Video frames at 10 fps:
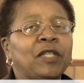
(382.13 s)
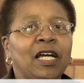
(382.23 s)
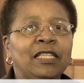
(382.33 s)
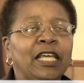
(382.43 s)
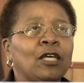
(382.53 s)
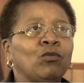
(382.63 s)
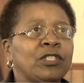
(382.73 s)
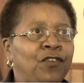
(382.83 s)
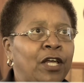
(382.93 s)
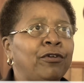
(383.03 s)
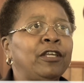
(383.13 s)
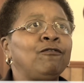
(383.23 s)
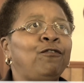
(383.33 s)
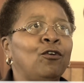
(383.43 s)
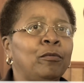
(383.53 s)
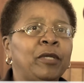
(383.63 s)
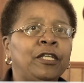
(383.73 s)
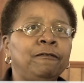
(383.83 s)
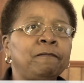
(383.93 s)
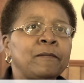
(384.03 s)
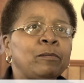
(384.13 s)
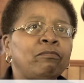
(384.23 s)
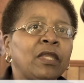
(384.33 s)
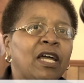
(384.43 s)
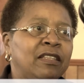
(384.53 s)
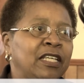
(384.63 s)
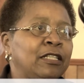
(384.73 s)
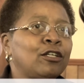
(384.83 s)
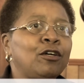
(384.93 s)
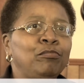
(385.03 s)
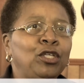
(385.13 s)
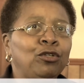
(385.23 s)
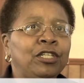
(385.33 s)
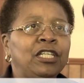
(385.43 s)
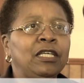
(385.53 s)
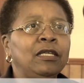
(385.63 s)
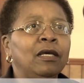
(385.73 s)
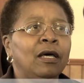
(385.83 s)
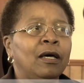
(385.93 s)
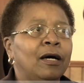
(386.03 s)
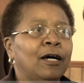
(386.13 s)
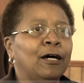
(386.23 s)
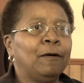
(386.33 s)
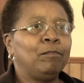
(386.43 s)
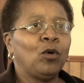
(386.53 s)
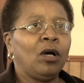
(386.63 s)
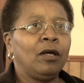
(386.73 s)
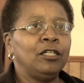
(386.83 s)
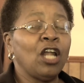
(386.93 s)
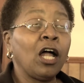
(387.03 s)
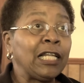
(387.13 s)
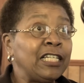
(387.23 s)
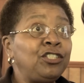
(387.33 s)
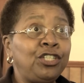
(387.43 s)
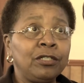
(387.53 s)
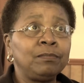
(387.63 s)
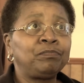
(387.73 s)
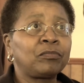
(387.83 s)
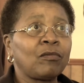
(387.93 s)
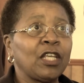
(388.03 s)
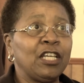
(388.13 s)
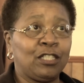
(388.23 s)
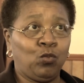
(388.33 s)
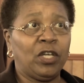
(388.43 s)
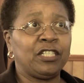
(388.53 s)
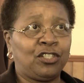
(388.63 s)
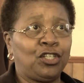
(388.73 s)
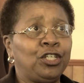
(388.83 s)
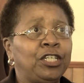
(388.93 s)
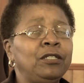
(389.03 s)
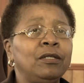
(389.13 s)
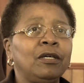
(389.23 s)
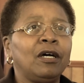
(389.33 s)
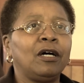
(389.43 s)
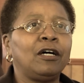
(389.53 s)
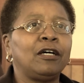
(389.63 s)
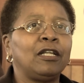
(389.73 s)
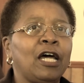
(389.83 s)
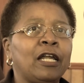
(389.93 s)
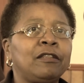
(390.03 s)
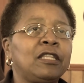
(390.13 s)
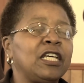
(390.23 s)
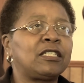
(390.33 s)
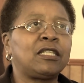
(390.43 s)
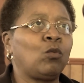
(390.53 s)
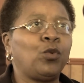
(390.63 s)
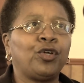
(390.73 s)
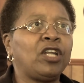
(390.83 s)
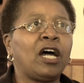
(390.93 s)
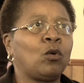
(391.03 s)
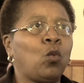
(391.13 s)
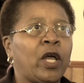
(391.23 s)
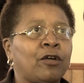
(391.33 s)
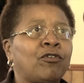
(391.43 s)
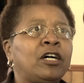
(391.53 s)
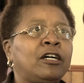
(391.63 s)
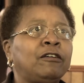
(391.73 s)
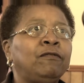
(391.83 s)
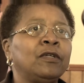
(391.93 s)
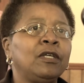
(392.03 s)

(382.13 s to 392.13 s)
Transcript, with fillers: I think it was very informative. I think the community um, knowledge is, is good. Uh, a lot of things that we're not aware of.